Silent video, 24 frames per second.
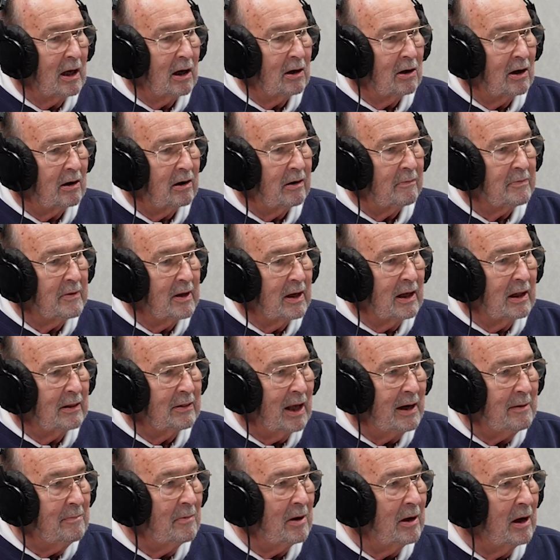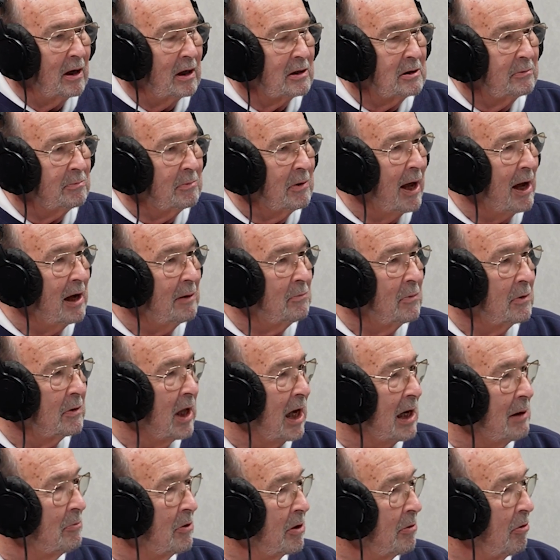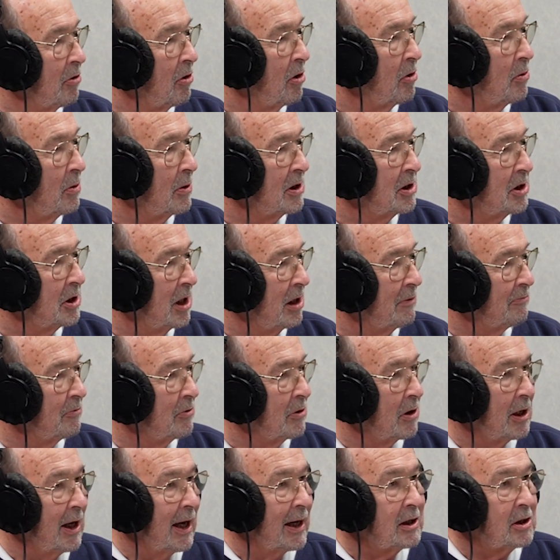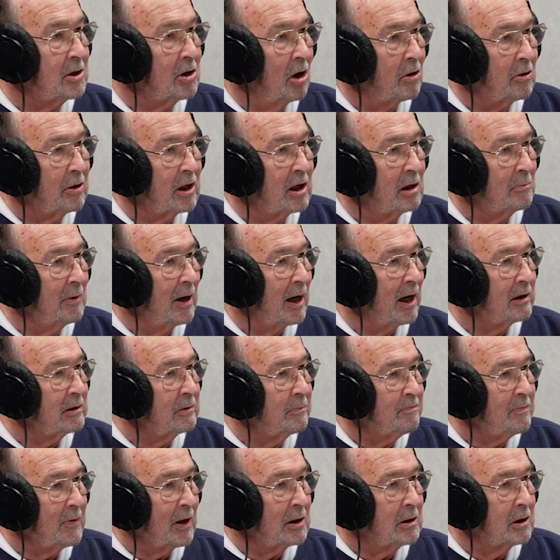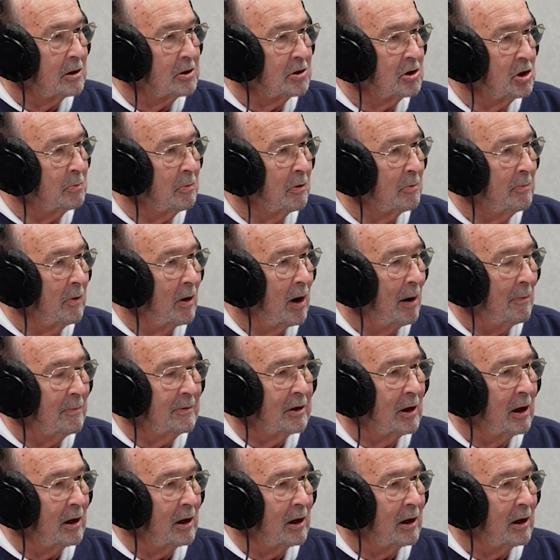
Uh, they Nate, Nate, Monroe and Gene Frenette talking about the Super Bowl, I mean,